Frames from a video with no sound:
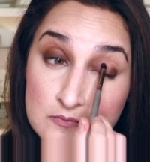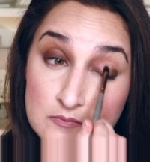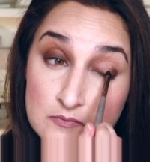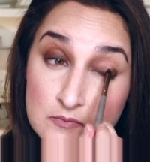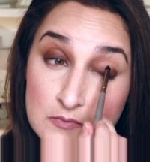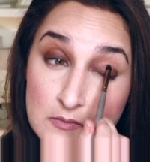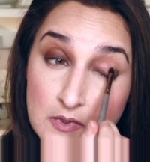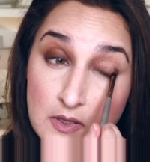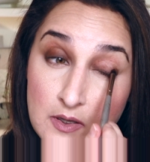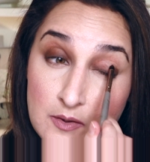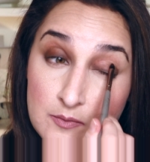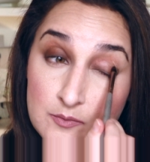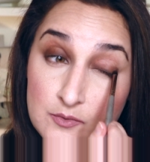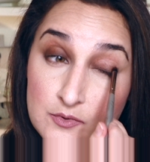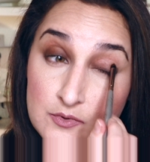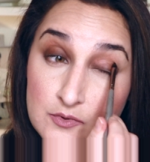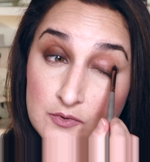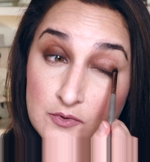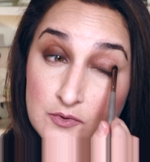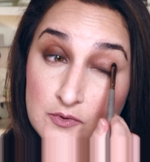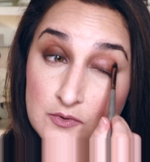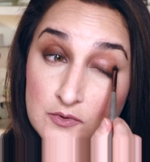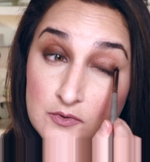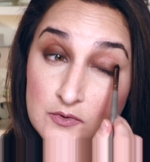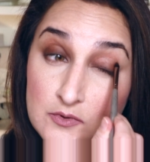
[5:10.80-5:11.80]
Now I'm just
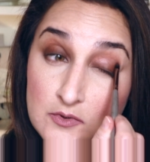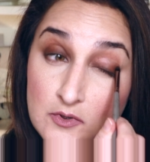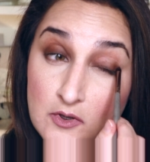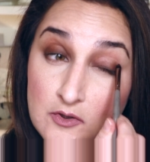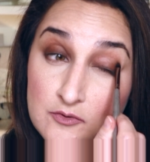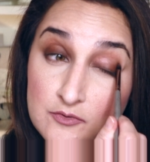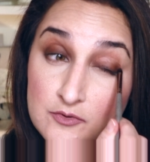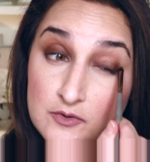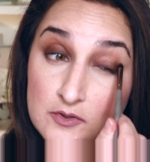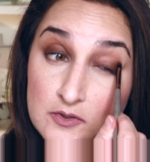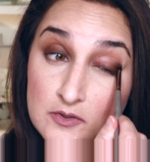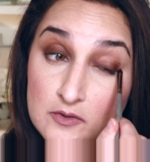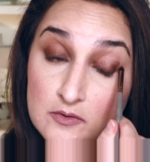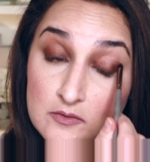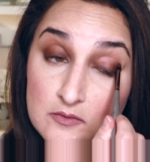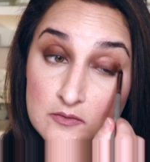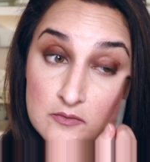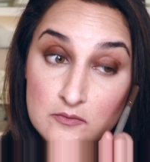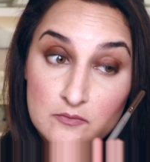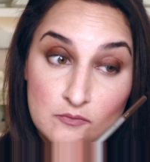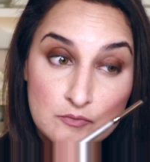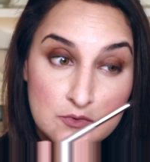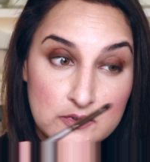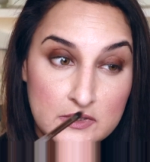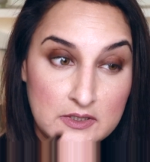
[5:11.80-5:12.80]
going to soften it
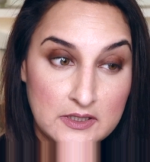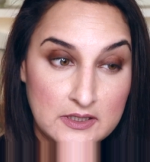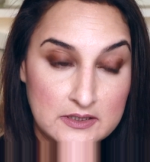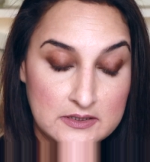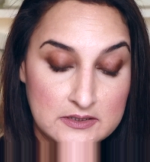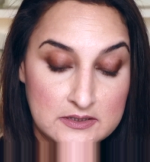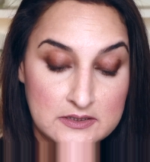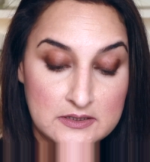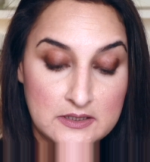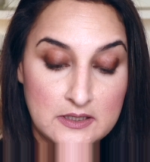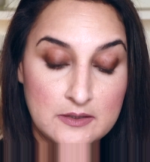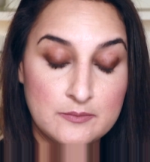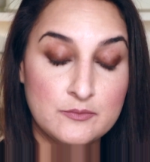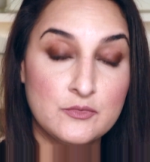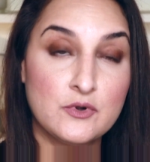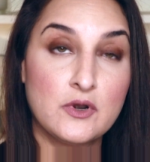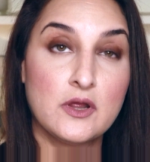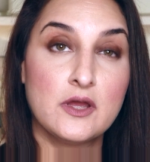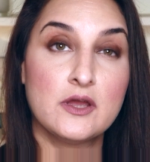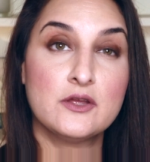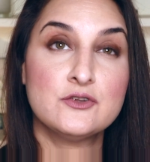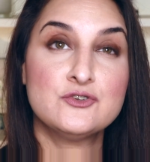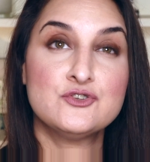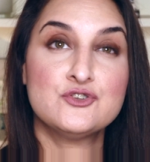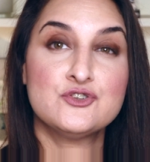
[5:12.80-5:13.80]
with that same
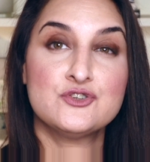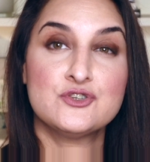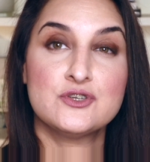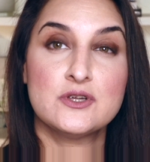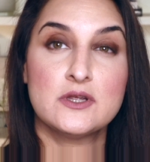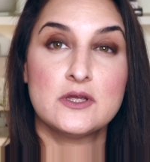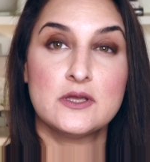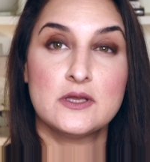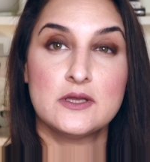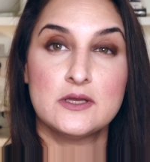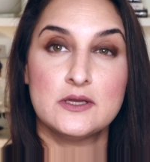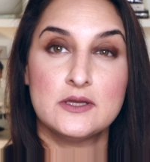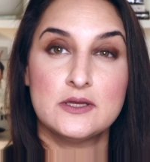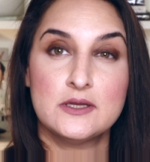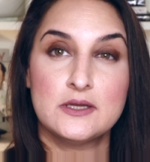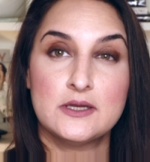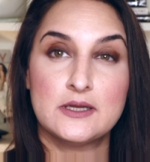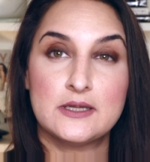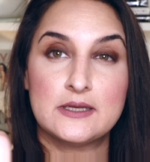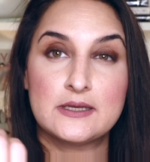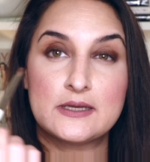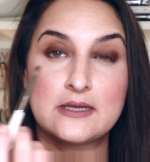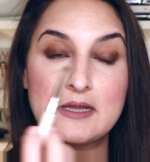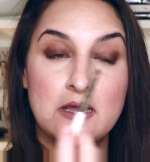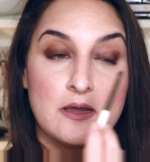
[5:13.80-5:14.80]
brush
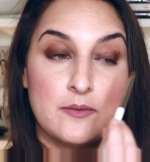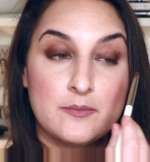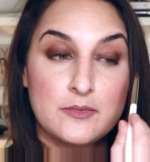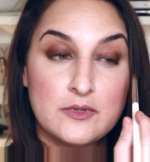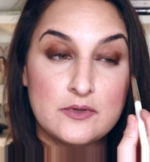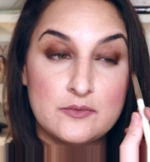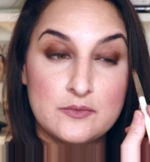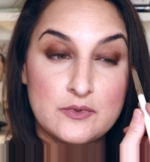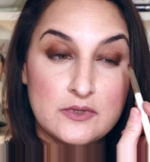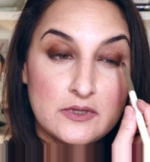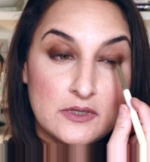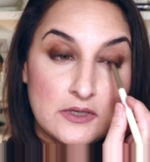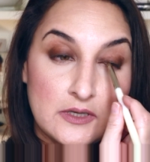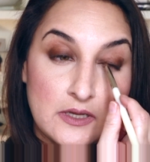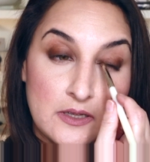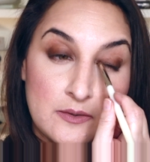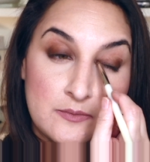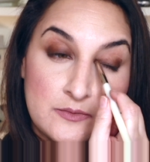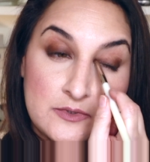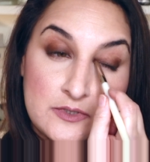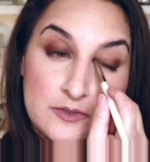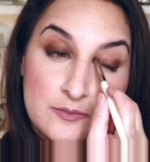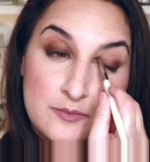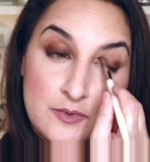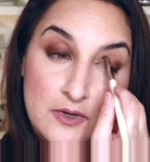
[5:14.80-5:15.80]
and come in with an
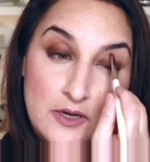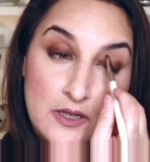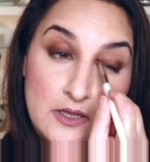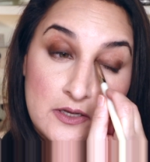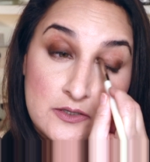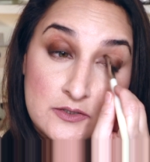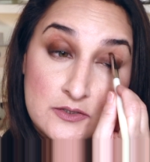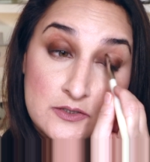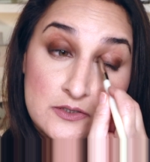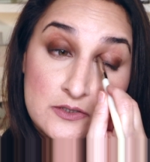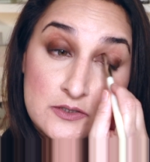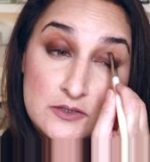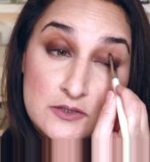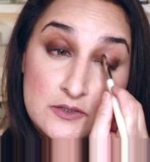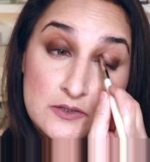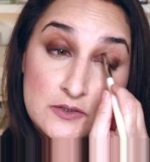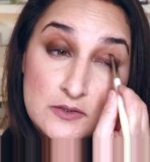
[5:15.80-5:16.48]
empty brush.